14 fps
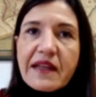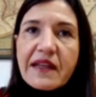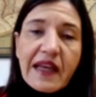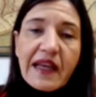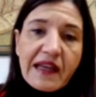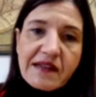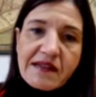the
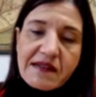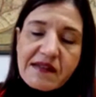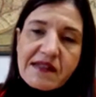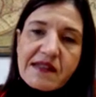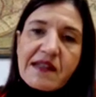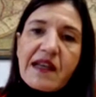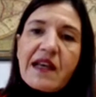
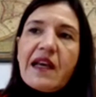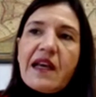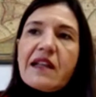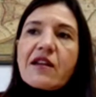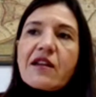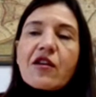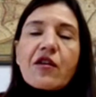guests.
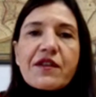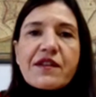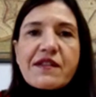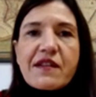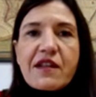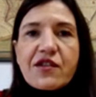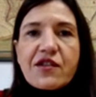The
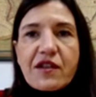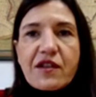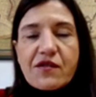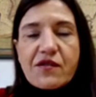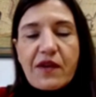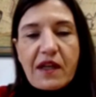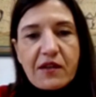conversation
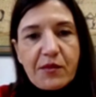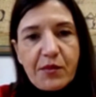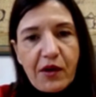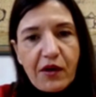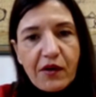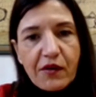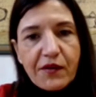is rather
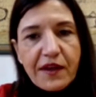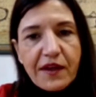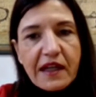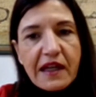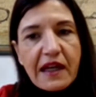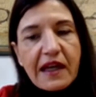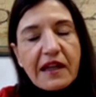
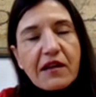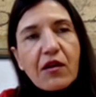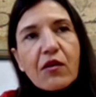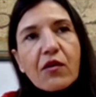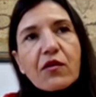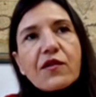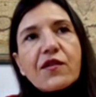boring,
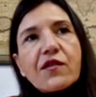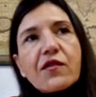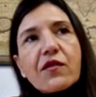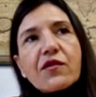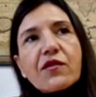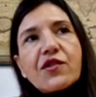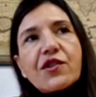and
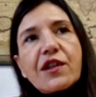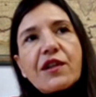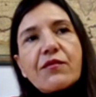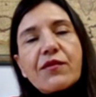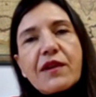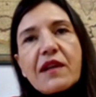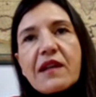also
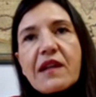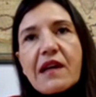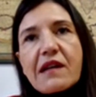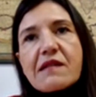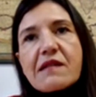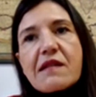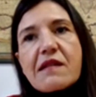she
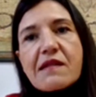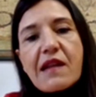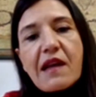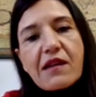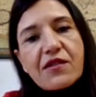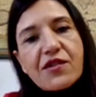realizes